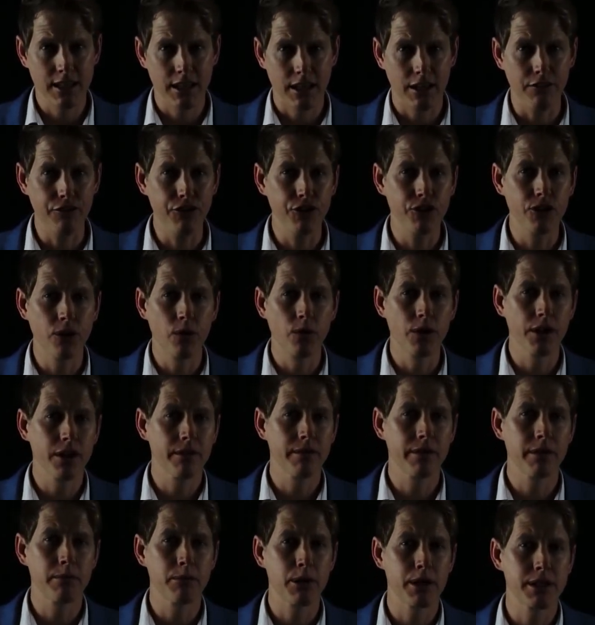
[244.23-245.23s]
if you know what I
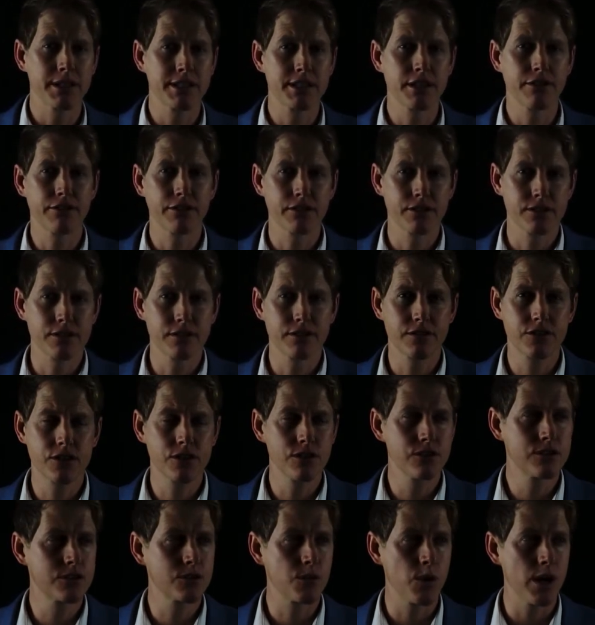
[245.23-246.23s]
mean by difference of
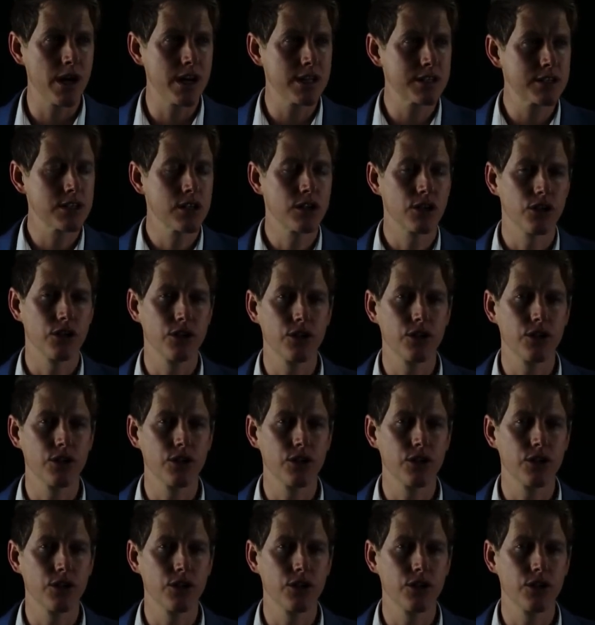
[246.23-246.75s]
2 squares,